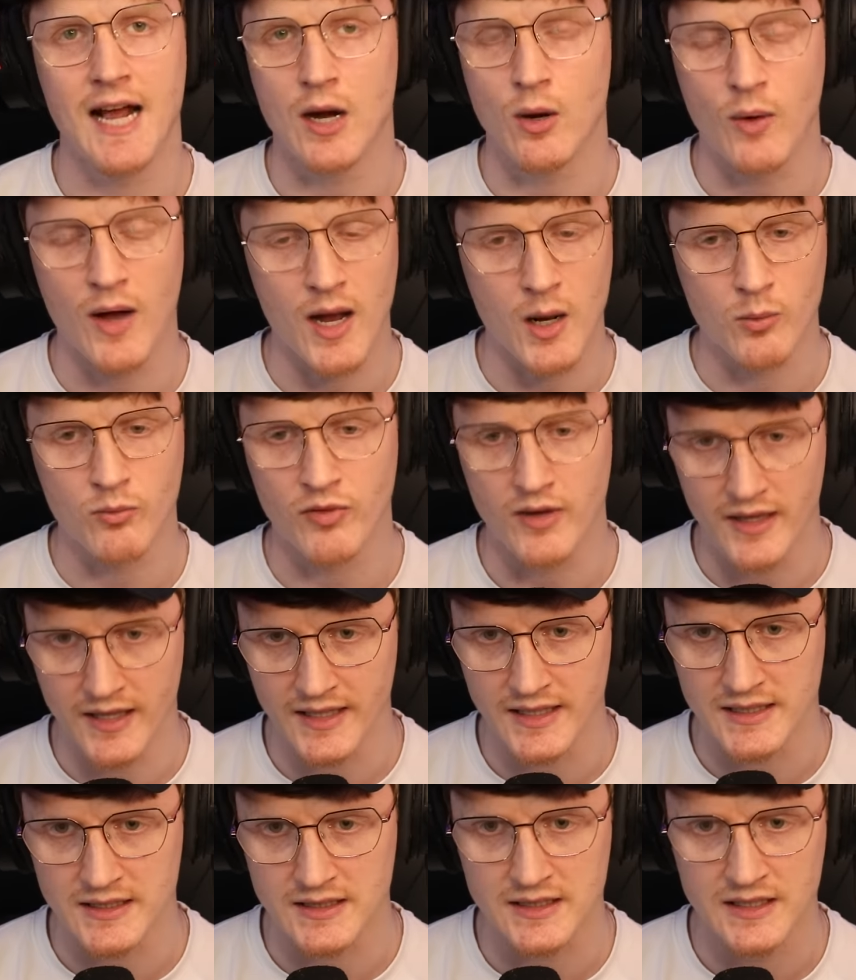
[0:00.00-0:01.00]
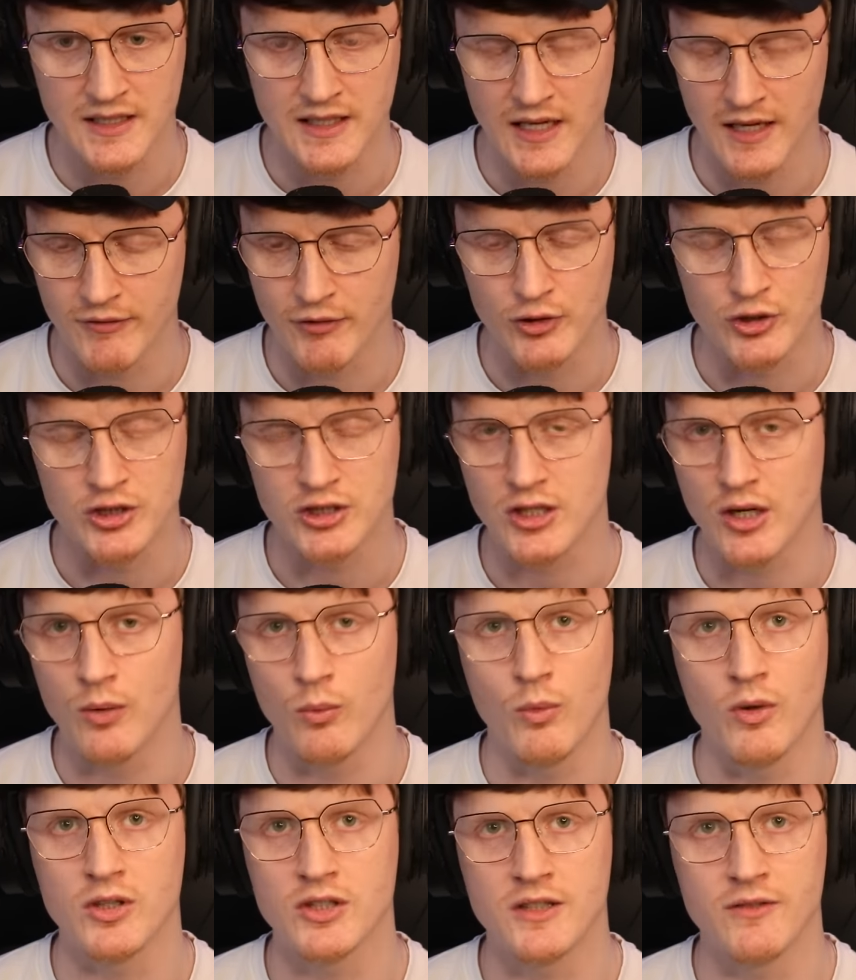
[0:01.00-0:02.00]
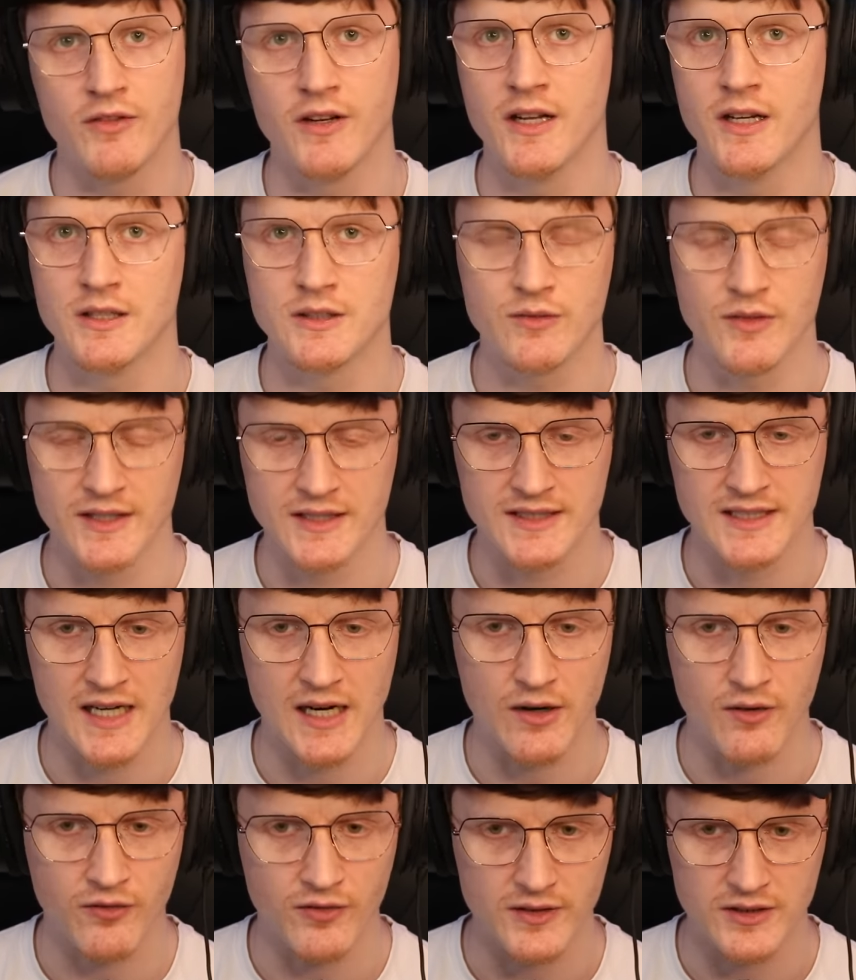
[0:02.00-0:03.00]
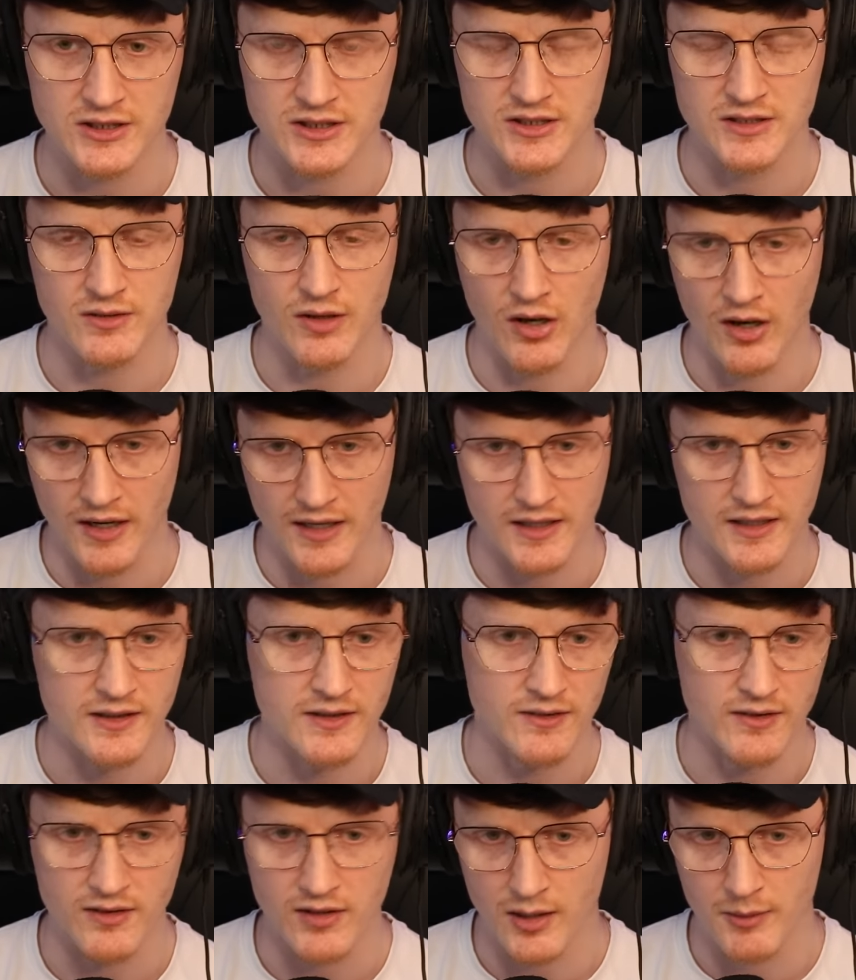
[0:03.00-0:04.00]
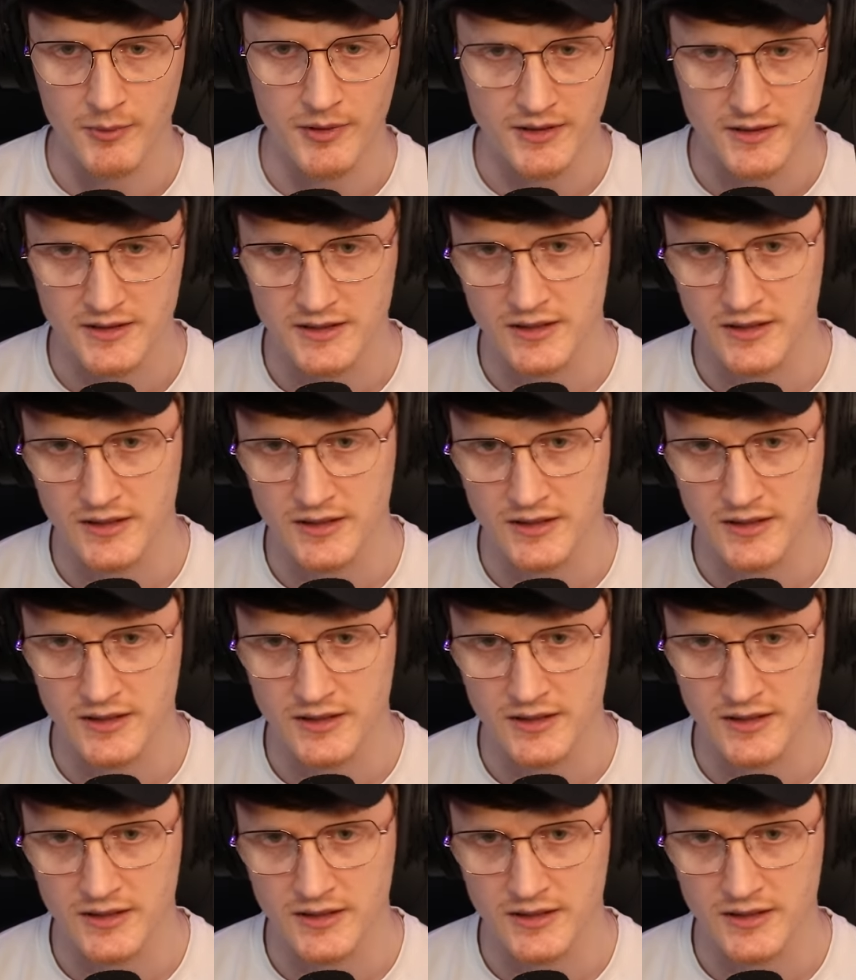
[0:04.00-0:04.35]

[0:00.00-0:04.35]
how helpful it is if you just go watch the videos for yourself and just like and comment and